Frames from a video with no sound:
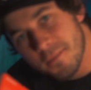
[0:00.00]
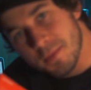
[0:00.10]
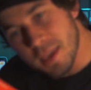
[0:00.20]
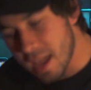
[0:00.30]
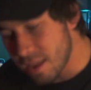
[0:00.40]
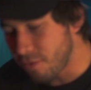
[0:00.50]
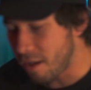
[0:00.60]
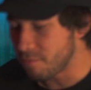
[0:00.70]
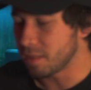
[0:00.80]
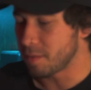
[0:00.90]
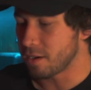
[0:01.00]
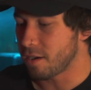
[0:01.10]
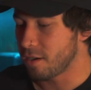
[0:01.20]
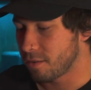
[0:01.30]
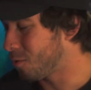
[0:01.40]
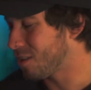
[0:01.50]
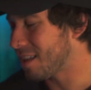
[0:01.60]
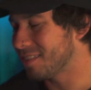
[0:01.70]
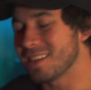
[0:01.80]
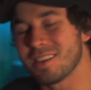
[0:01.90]
the 85mm, we've
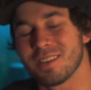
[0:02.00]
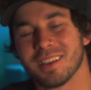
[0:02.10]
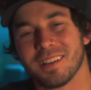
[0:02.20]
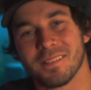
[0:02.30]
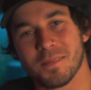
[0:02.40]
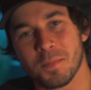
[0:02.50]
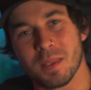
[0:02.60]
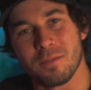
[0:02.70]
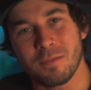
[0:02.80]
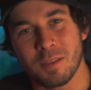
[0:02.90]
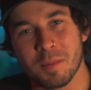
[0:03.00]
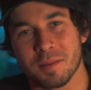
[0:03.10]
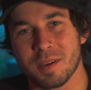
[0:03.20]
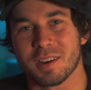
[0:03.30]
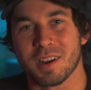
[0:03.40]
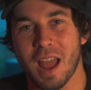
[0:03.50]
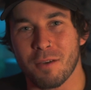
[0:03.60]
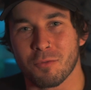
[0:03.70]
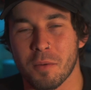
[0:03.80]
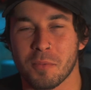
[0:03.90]
got the 50mm
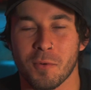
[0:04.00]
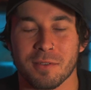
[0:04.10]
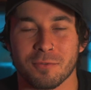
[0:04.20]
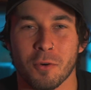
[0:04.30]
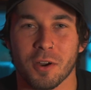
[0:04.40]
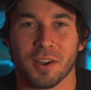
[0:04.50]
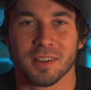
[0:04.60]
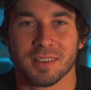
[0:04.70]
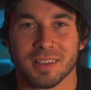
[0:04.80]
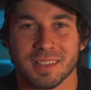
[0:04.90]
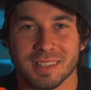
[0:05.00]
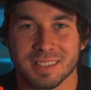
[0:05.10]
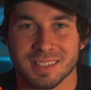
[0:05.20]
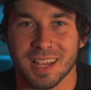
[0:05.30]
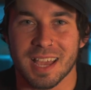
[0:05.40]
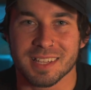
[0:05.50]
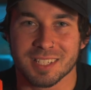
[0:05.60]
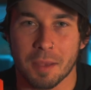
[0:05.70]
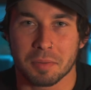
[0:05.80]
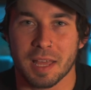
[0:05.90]
f1.4
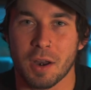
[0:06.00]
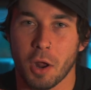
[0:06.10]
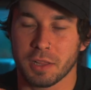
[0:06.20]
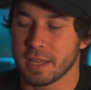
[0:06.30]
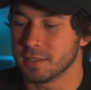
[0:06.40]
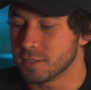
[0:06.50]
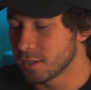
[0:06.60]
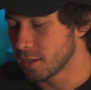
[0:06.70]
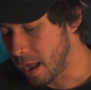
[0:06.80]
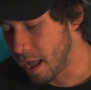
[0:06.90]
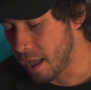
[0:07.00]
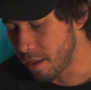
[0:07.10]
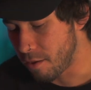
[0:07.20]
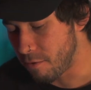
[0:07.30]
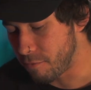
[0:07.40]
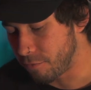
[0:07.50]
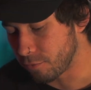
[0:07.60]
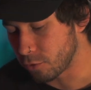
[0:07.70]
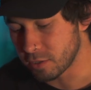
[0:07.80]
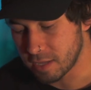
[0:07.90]
Zeiss planar lens. I have
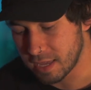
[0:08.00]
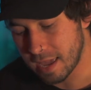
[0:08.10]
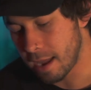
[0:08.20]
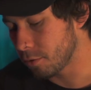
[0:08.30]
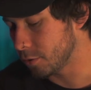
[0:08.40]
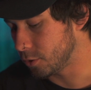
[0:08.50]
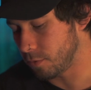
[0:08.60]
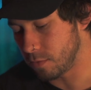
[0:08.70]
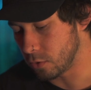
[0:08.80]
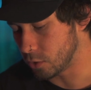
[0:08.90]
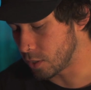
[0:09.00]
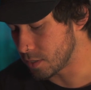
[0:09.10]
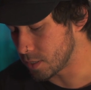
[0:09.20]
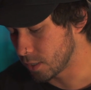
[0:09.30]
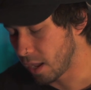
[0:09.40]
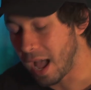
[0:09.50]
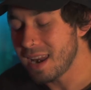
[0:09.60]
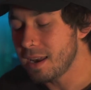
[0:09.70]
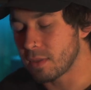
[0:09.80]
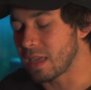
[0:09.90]
looked at countless reviews on this. I
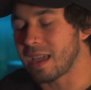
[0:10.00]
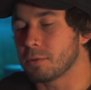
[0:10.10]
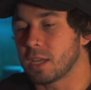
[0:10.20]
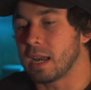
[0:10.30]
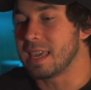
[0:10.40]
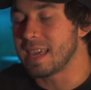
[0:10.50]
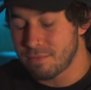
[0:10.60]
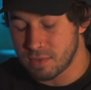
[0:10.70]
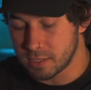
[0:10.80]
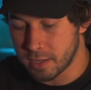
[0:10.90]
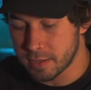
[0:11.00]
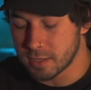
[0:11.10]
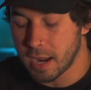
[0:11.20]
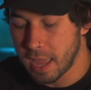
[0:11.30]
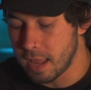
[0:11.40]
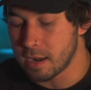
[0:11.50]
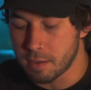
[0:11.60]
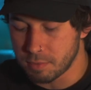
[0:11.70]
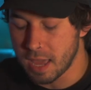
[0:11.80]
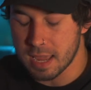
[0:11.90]
didn't even think I was going to get this lens, and I ended
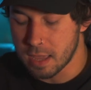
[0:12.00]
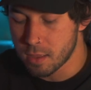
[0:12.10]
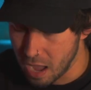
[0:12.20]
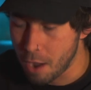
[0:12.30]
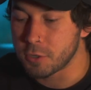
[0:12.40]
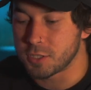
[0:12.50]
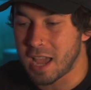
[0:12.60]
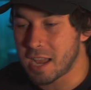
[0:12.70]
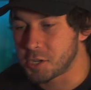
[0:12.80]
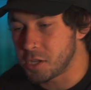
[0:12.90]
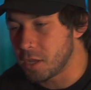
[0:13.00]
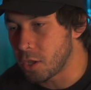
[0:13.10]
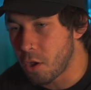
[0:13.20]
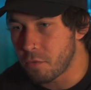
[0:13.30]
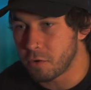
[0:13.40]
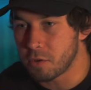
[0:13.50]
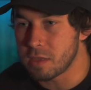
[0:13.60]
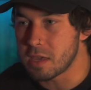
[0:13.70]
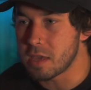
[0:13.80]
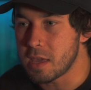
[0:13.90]
up getting it. I was actually going to go for
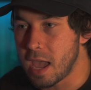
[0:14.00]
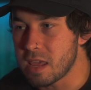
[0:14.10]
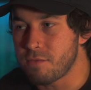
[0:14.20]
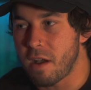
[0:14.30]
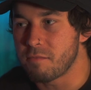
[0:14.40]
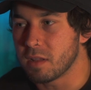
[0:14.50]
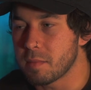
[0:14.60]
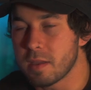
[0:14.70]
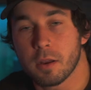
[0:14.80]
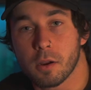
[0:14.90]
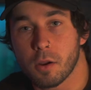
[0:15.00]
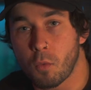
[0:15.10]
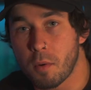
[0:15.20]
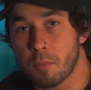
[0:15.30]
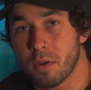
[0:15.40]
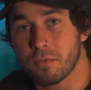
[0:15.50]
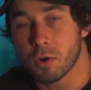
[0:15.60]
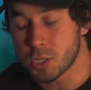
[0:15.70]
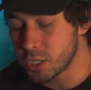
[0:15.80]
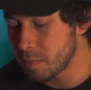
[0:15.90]
the 85mm
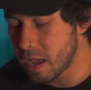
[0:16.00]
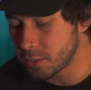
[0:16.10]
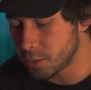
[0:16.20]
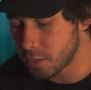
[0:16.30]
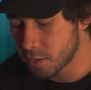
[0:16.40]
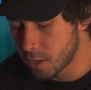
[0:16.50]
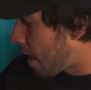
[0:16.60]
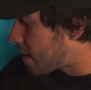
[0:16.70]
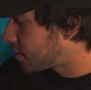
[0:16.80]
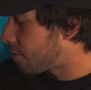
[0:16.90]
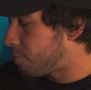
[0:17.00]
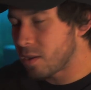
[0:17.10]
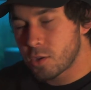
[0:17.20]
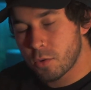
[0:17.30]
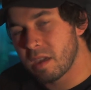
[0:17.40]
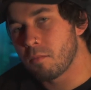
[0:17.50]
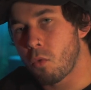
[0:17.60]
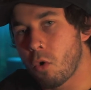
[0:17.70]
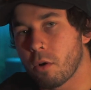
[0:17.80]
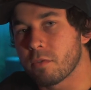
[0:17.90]
1.4 G Master. As I've been doing
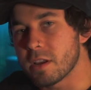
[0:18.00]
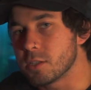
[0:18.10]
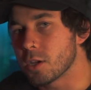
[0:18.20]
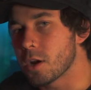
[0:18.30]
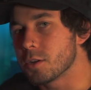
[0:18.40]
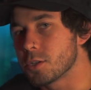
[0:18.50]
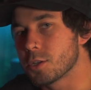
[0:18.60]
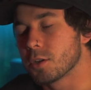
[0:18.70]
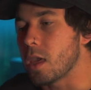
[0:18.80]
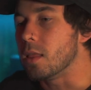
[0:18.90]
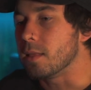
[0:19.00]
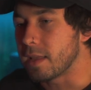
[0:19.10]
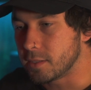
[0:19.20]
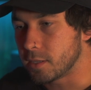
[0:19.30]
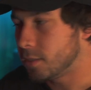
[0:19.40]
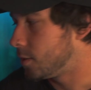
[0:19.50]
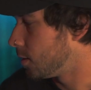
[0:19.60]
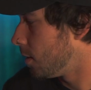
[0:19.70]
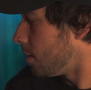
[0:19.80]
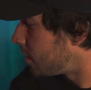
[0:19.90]
more research in lenses,
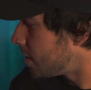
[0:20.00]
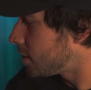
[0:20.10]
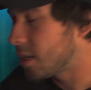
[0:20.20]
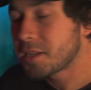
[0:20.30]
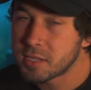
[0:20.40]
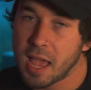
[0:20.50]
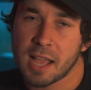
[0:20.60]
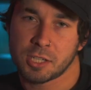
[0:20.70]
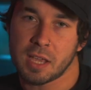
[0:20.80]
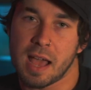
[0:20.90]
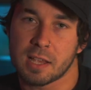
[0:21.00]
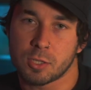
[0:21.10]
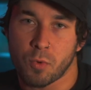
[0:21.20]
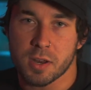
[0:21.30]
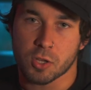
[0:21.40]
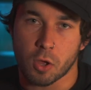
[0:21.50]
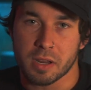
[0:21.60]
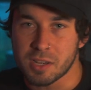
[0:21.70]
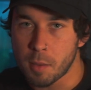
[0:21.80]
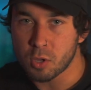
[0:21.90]
this lens actually has what is called
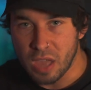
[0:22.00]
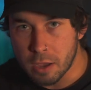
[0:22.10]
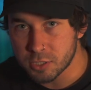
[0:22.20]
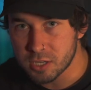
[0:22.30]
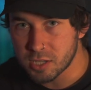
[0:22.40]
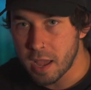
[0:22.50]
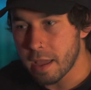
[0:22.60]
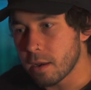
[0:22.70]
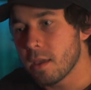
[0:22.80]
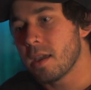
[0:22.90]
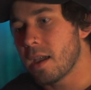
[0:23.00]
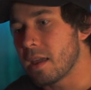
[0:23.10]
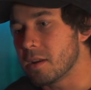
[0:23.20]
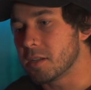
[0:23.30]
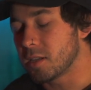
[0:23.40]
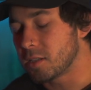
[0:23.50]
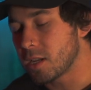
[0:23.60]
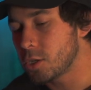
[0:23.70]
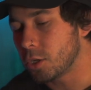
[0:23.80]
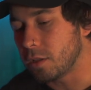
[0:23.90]
a double Gauss design, and it is
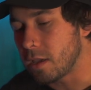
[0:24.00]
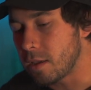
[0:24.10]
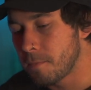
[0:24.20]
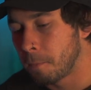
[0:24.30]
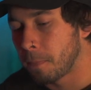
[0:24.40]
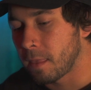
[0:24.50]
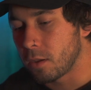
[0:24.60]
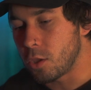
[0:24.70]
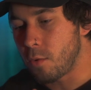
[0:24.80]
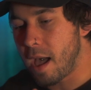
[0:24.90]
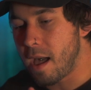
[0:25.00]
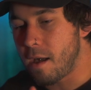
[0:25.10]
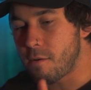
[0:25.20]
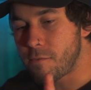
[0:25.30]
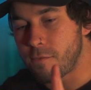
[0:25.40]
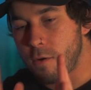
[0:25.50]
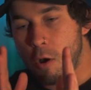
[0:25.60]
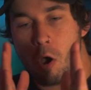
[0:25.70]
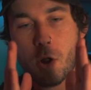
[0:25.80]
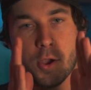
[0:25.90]
essentially, you have
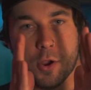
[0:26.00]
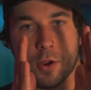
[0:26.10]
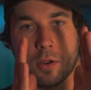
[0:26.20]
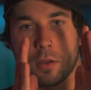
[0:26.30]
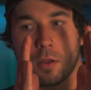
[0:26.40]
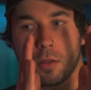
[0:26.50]
all your,